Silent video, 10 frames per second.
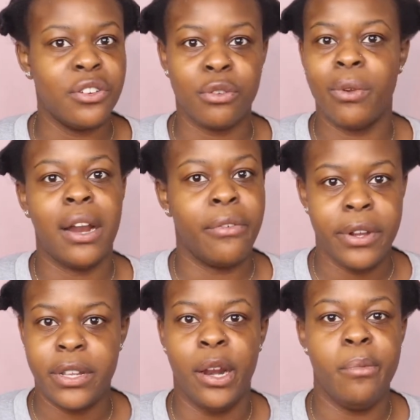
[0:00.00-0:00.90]
or whatever
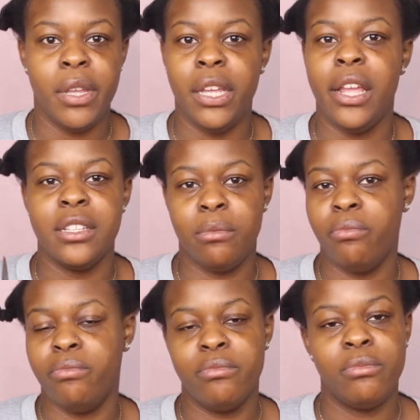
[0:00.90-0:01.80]
it's gonna be in
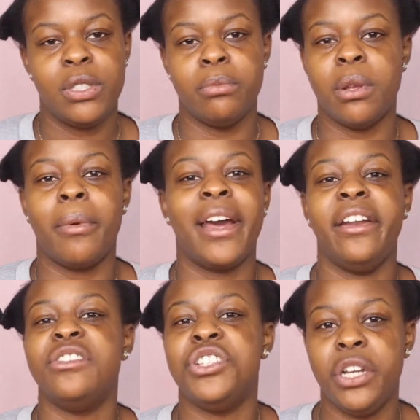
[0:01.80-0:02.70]
some kind
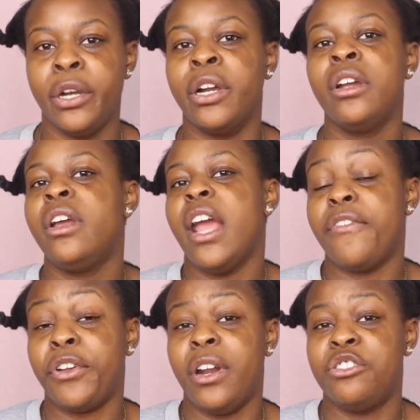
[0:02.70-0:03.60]
of shear if
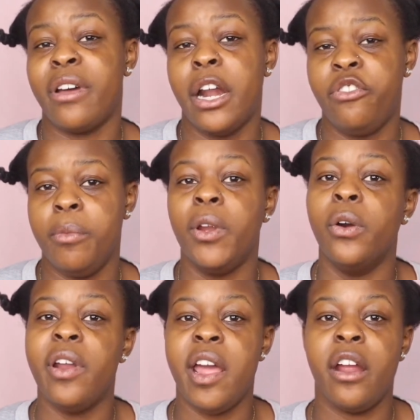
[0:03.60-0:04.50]
you're gonna try to trim your
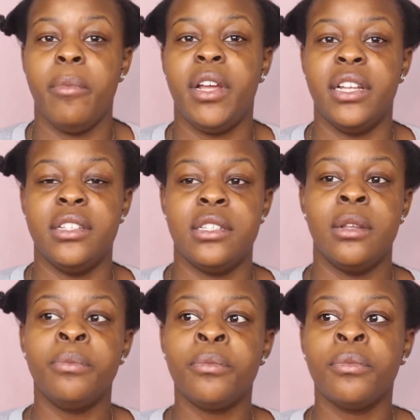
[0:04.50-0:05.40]
own hair, because
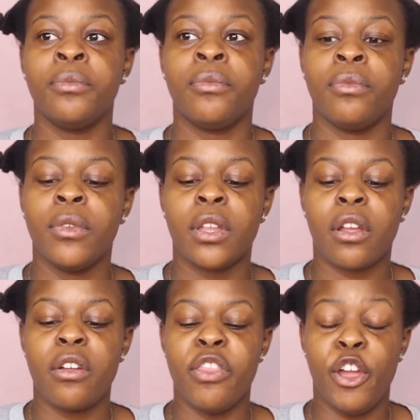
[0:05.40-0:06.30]

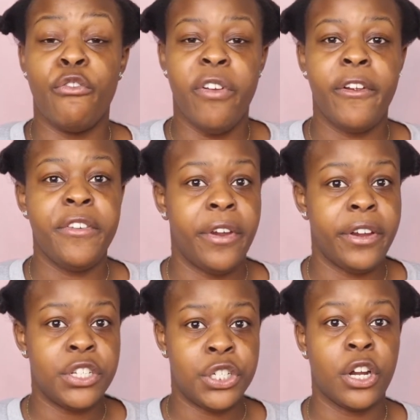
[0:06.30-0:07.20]
they're very,
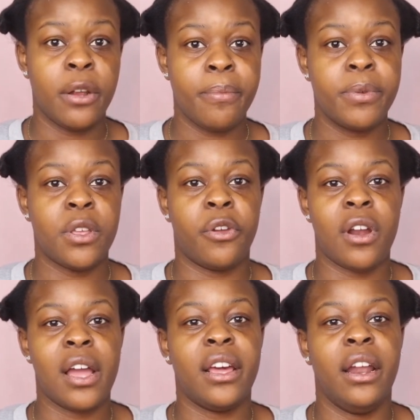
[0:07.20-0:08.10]
very sharp, so they're
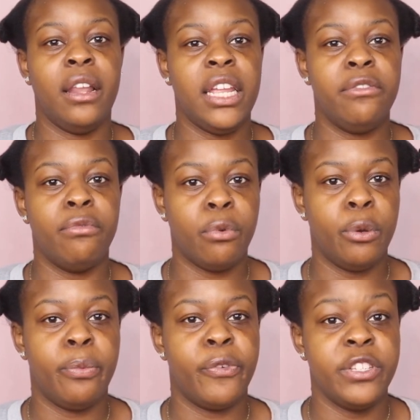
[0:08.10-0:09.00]
not gonna leave
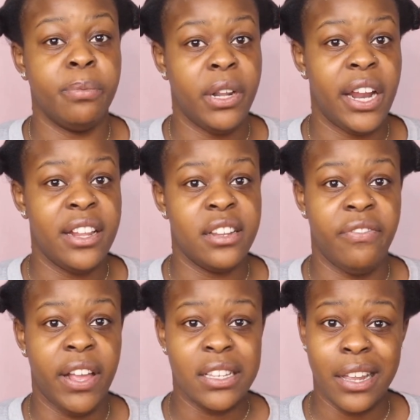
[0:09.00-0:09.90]
room for split ends and
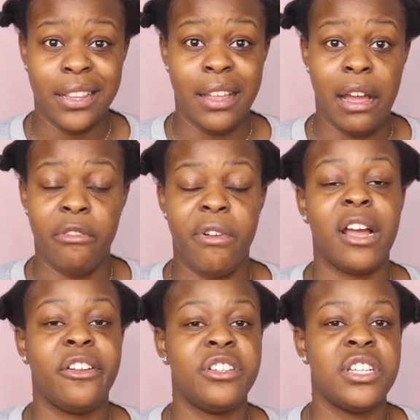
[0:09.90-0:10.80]
things like that.
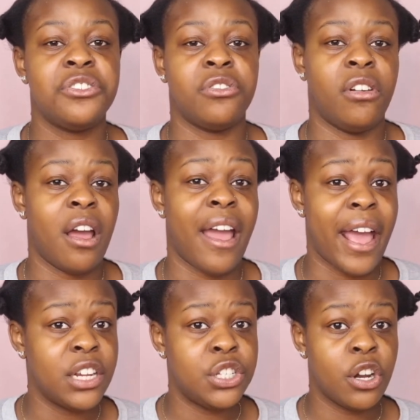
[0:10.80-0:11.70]
Regular scissors are not
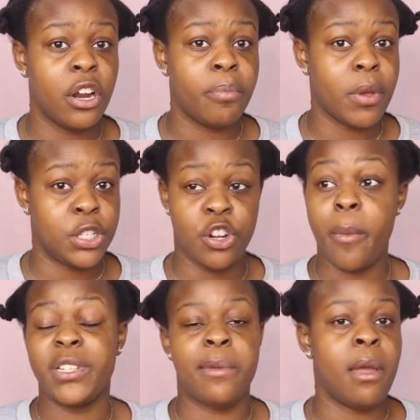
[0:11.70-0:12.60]
as sharp
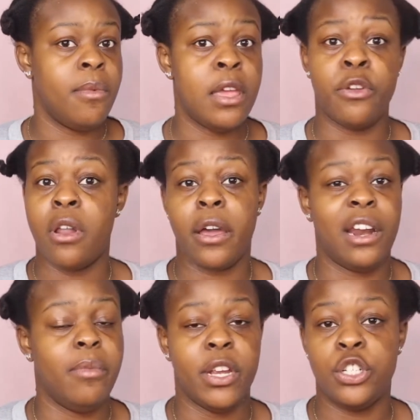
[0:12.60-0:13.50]
as they may be. They're not
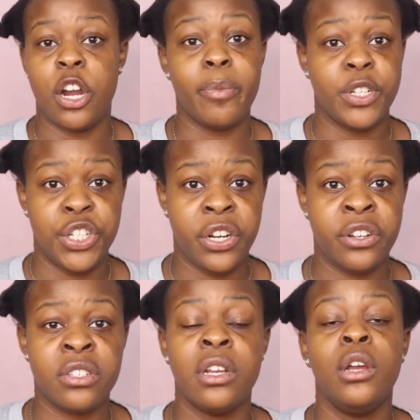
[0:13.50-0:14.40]
gonna be as sharp as shears.